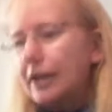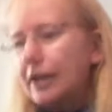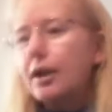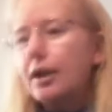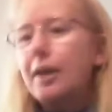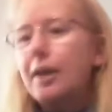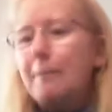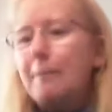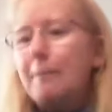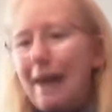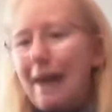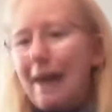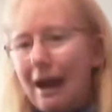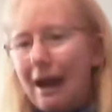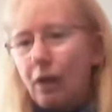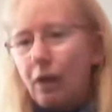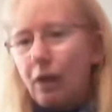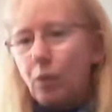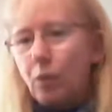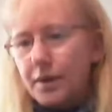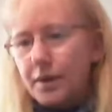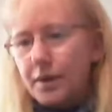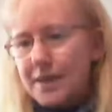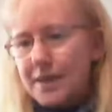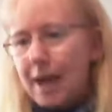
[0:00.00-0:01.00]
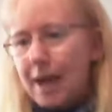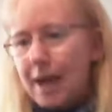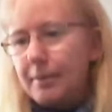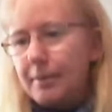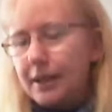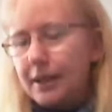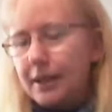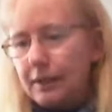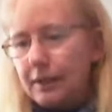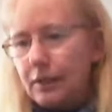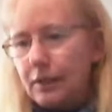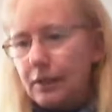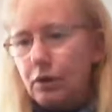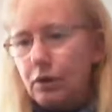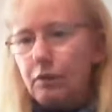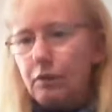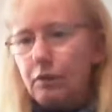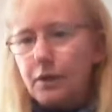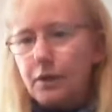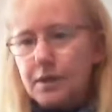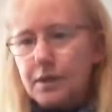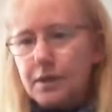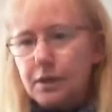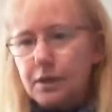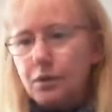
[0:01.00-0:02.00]
and about what's happening in the
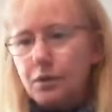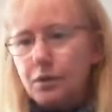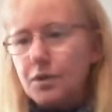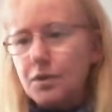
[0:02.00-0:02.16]
university or